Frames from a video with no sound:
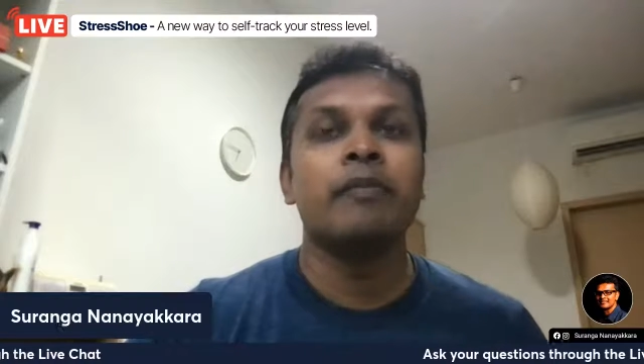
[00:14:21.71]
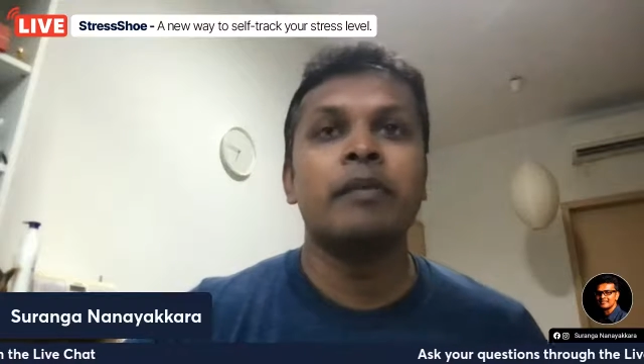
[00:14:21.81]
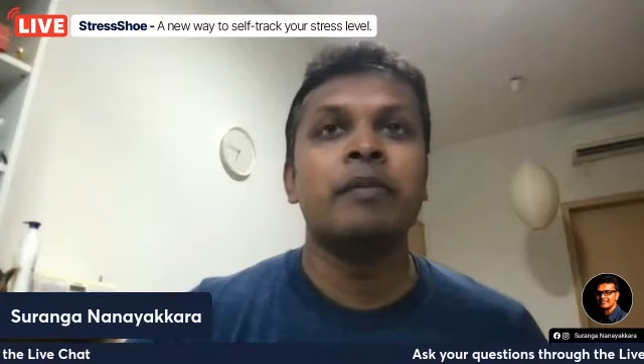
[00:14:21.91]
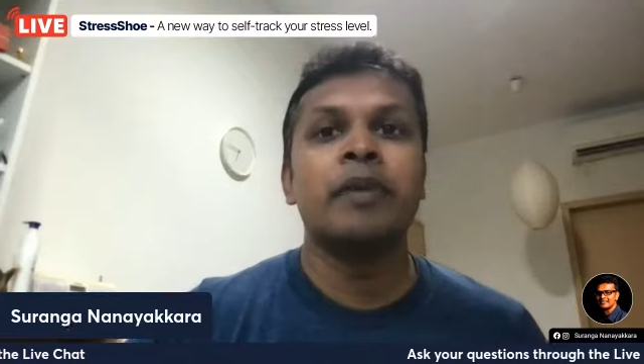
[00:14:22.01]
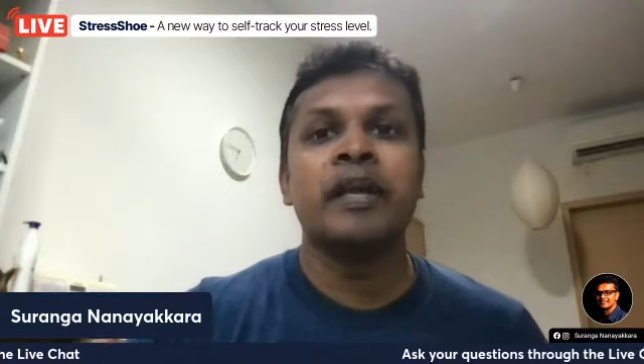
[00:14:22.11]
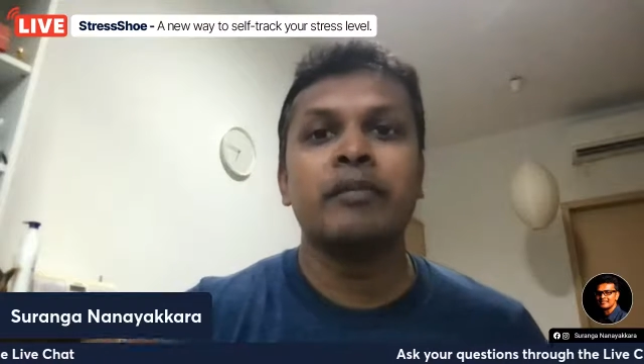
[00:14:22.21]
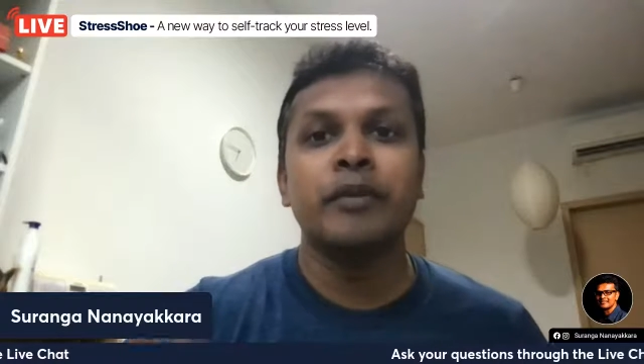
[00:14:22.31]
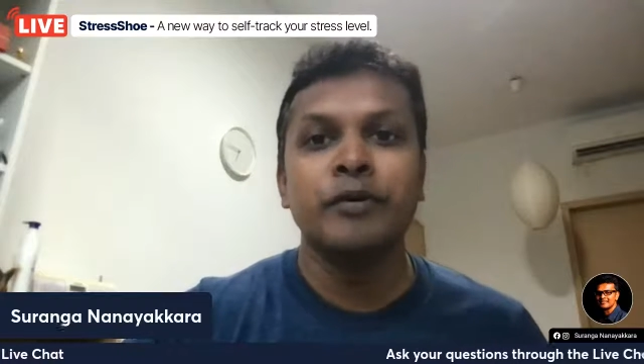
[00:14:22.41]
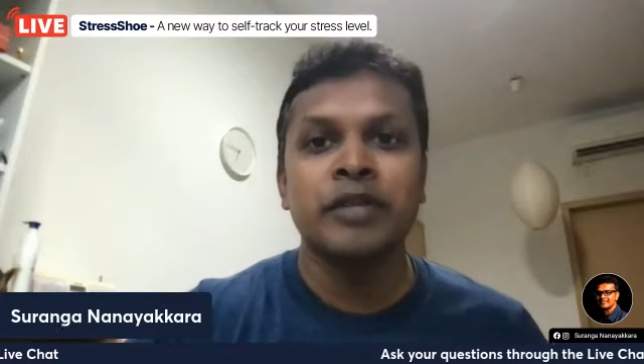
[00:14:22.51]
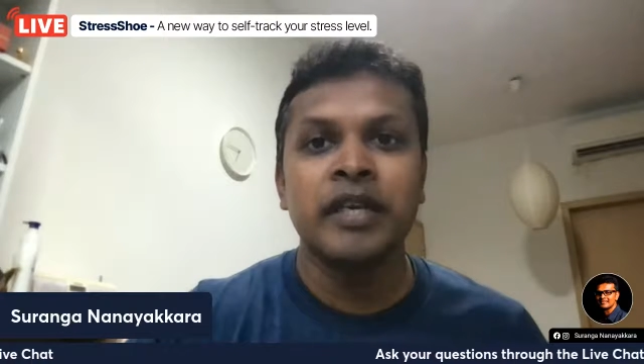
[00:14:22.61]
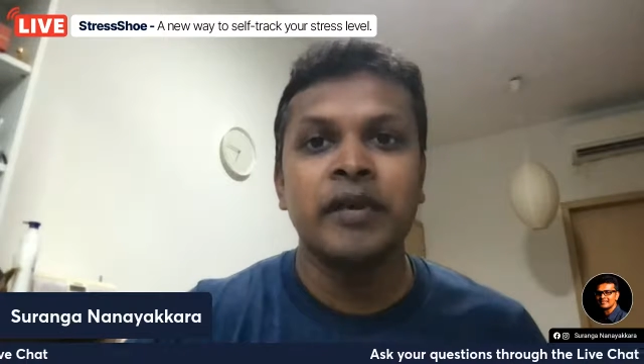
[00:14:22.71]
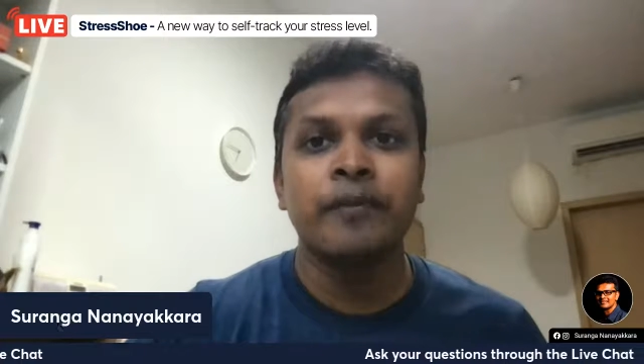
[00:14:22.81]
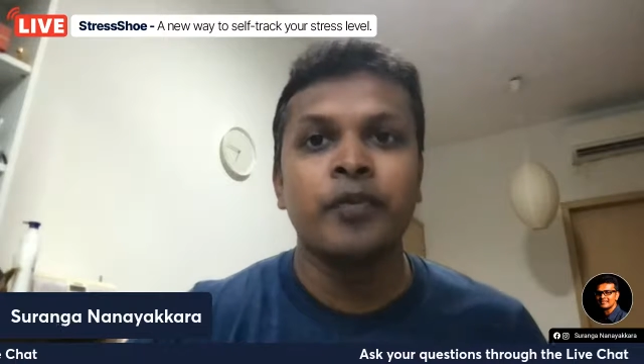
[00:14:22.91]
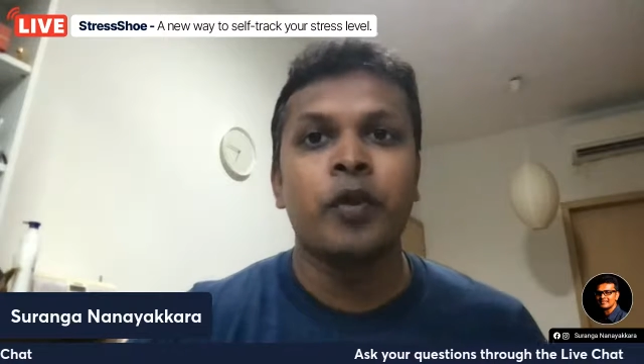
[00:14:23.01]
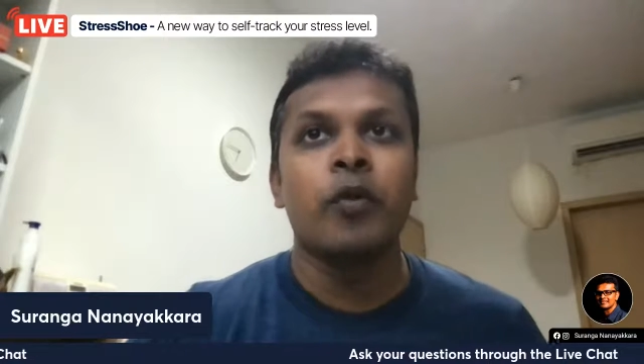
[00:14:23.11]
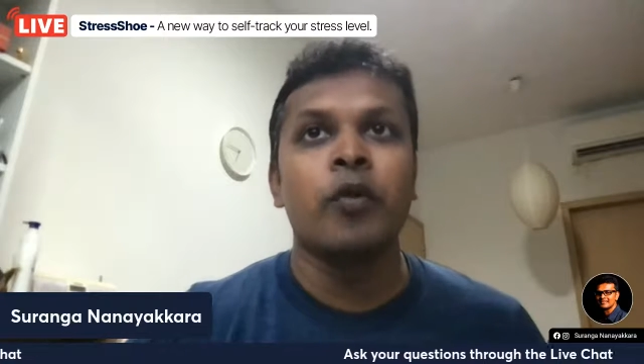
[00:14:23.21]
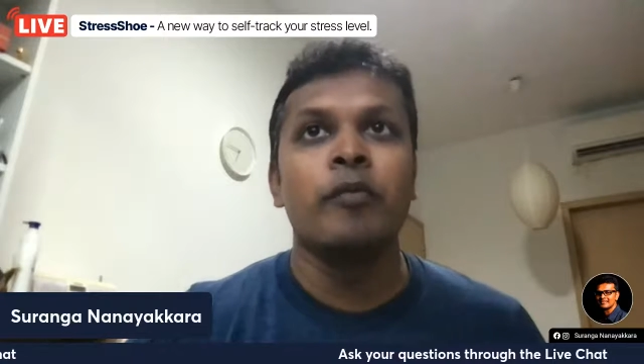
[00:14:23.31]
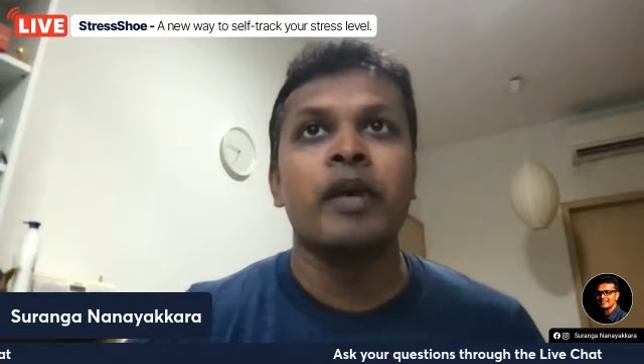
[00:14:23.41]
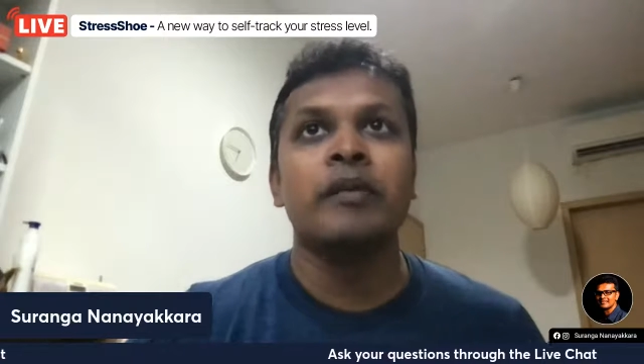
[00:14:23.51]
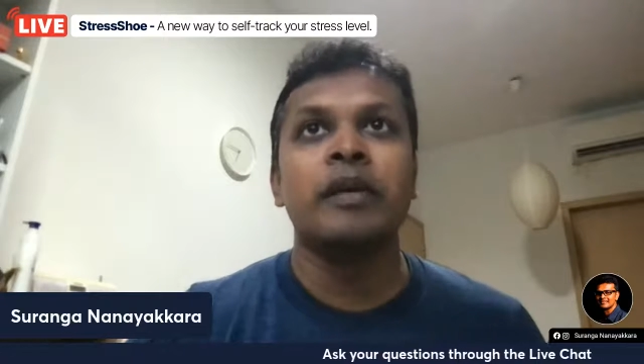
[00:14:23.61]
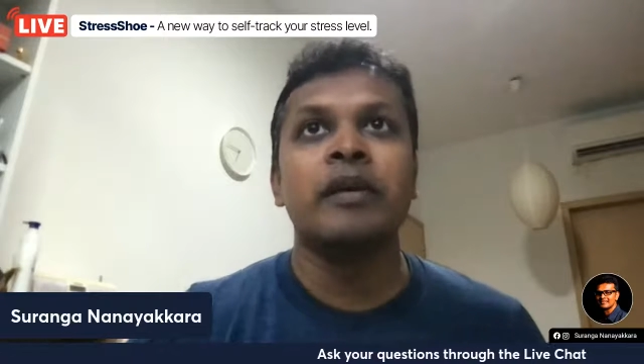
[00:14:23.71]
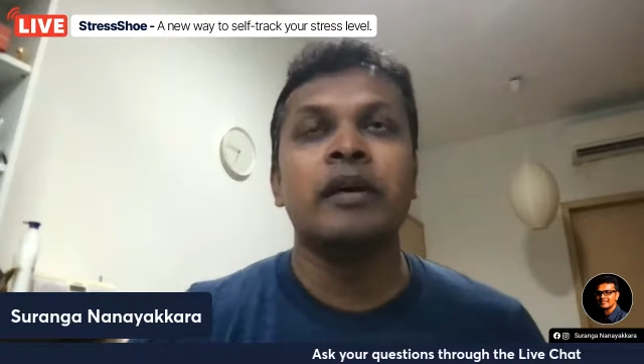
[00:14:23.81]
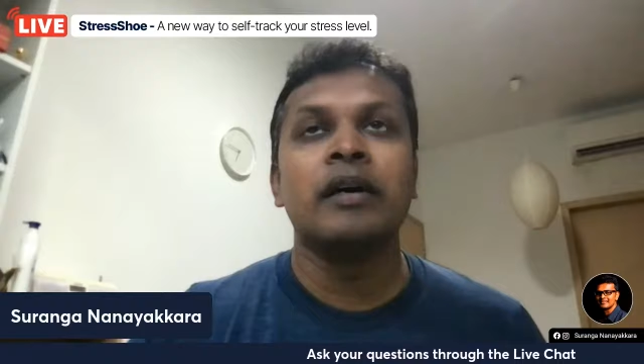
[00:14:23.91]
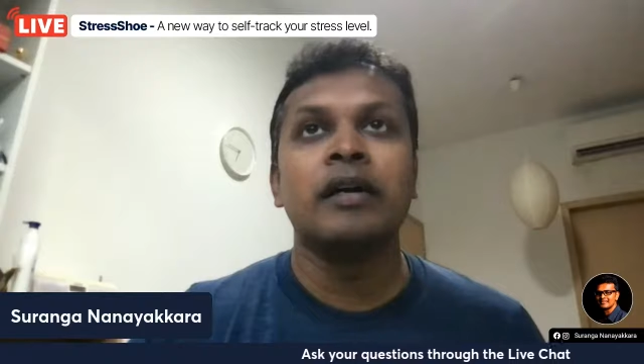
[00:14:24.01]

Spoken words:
maybe play a music, or maybe